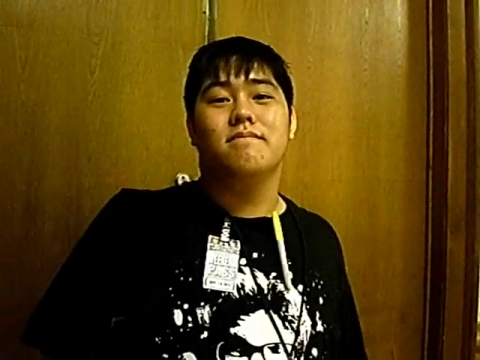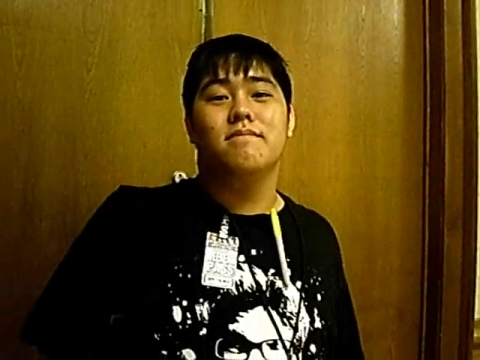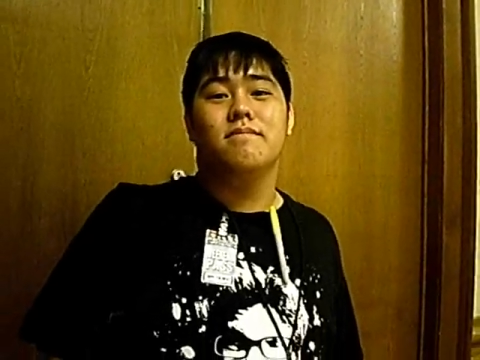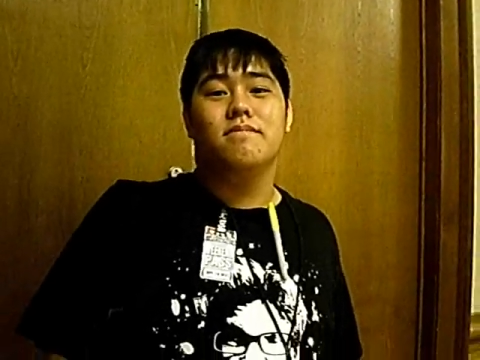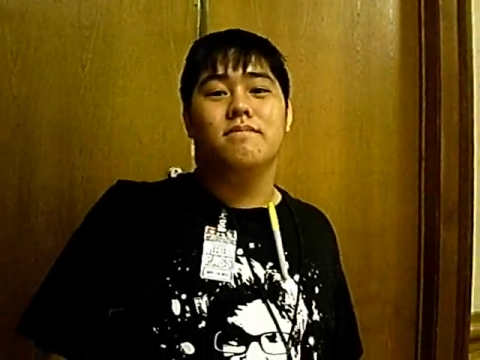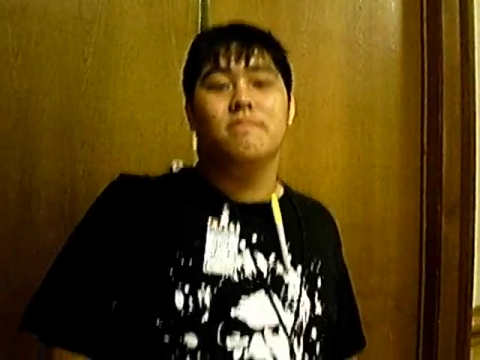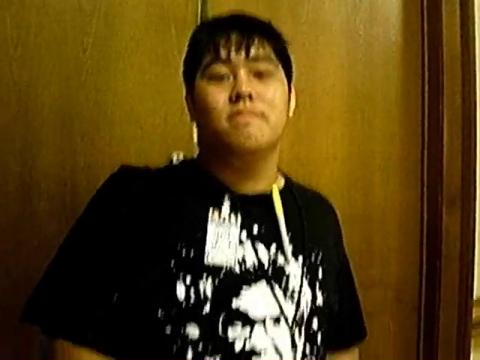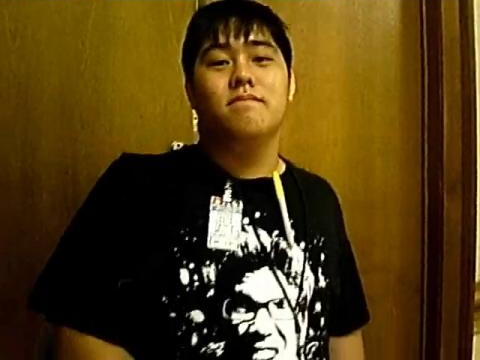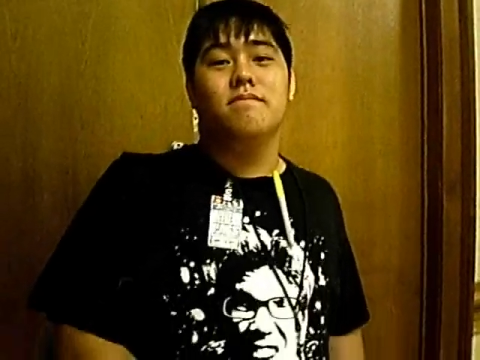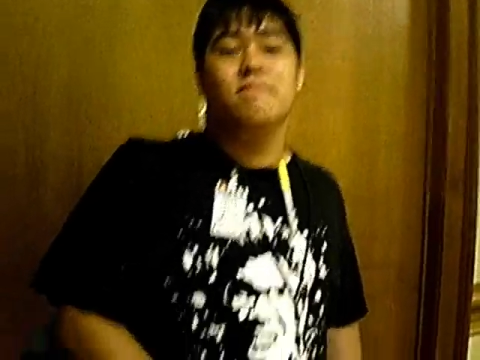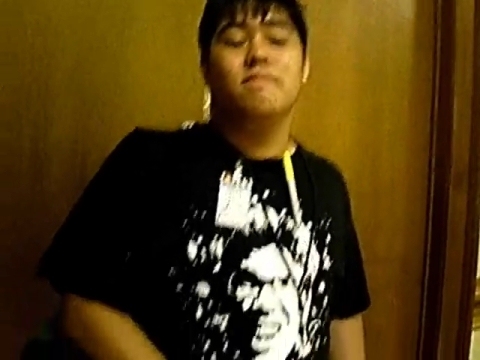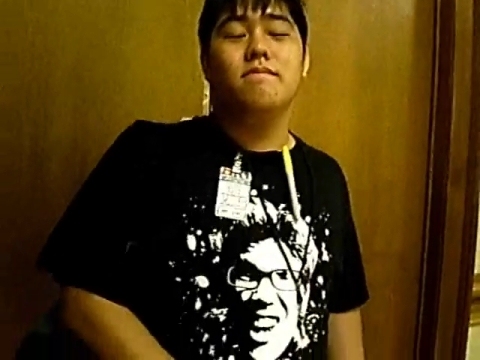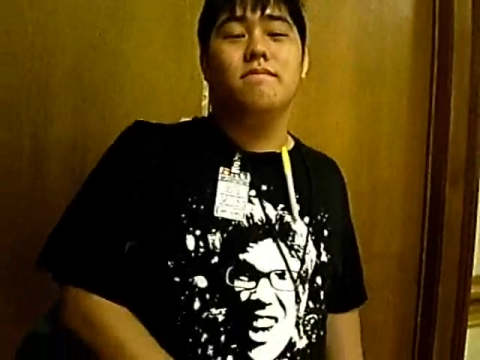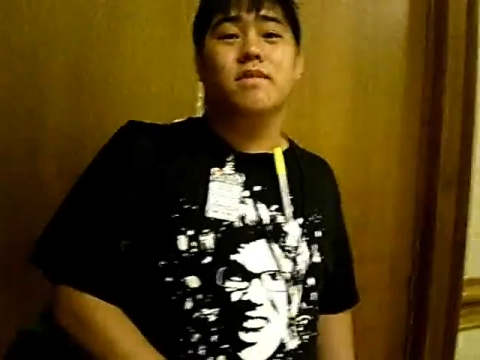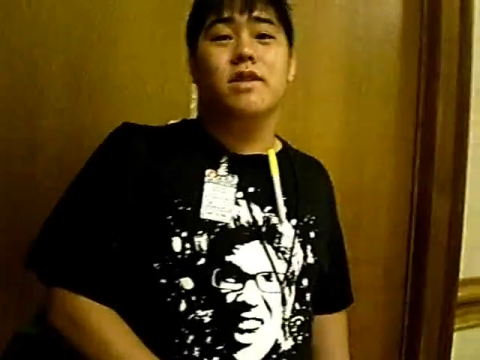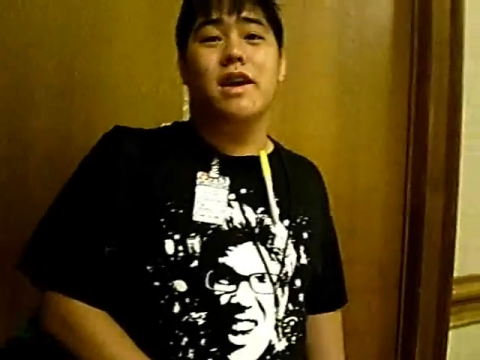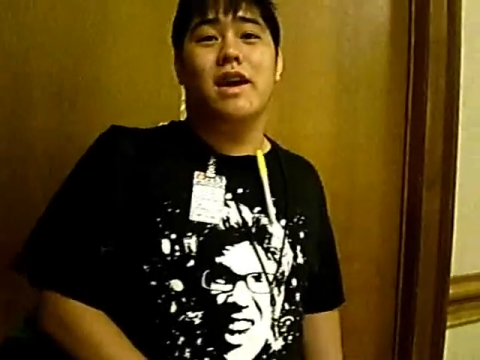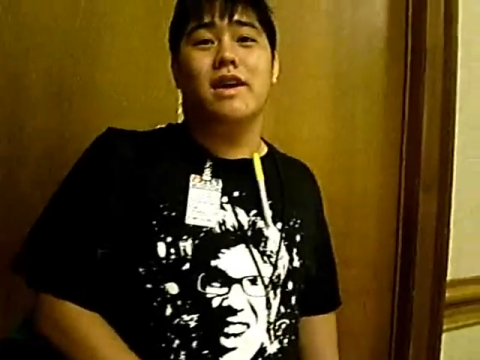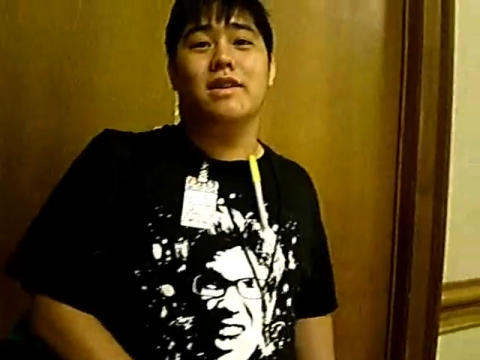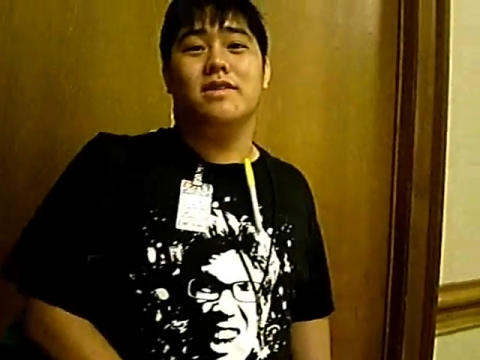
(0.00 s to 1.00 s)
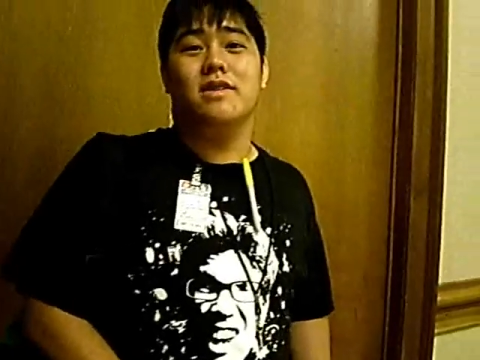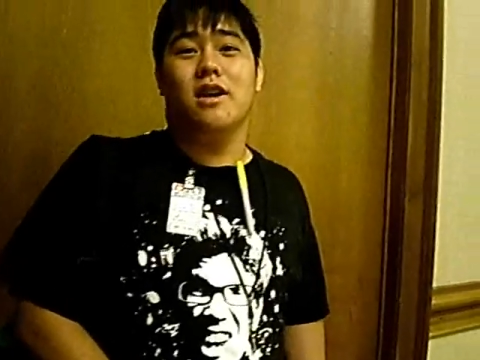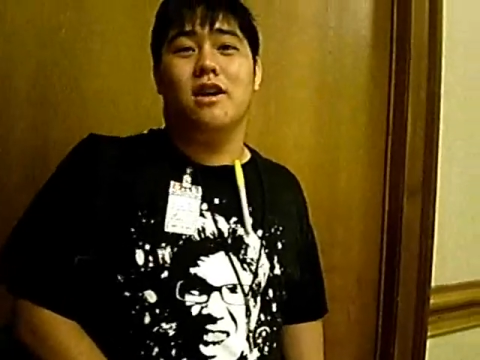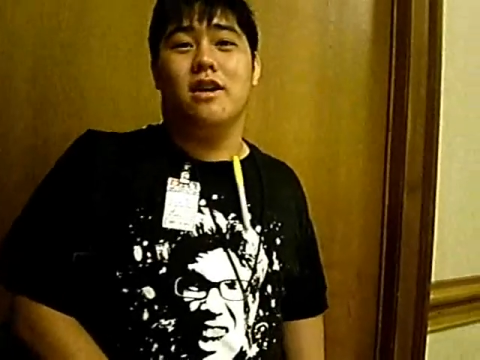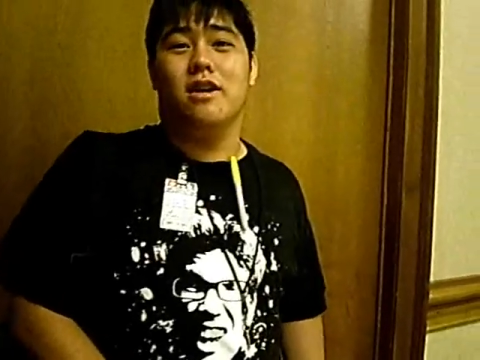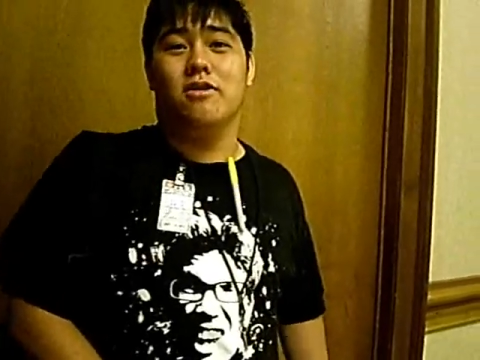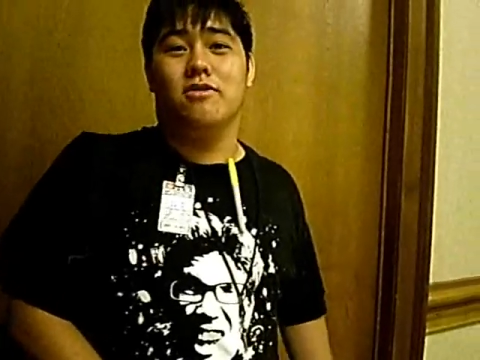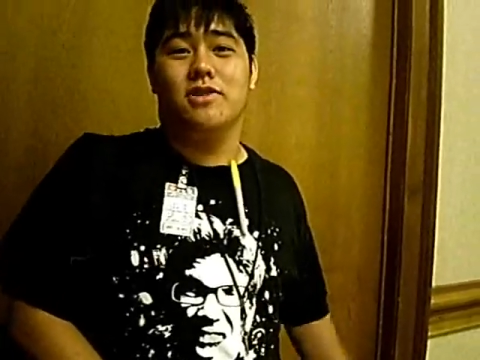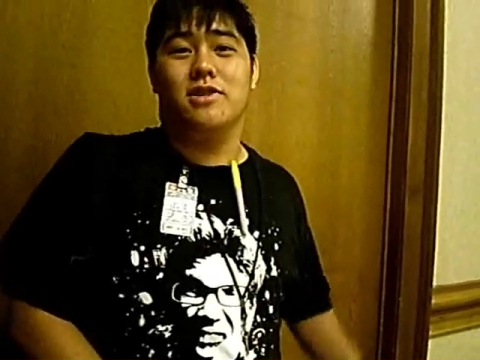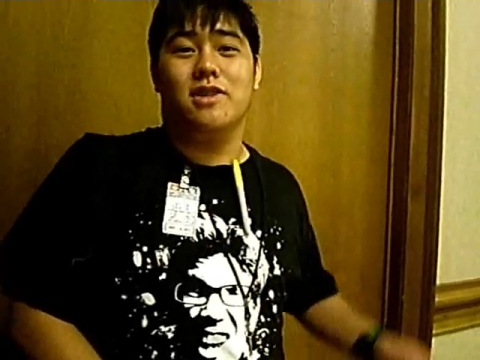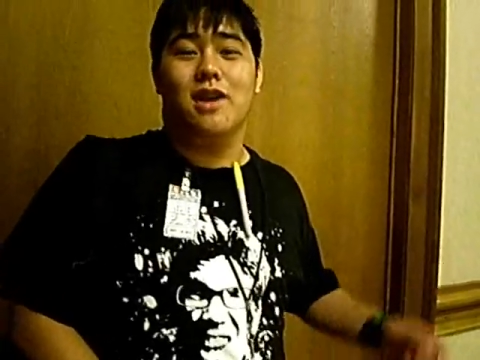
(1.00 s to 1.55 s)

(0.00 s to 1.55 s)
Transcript: Who, who's that, who's yeah, that person uh, from?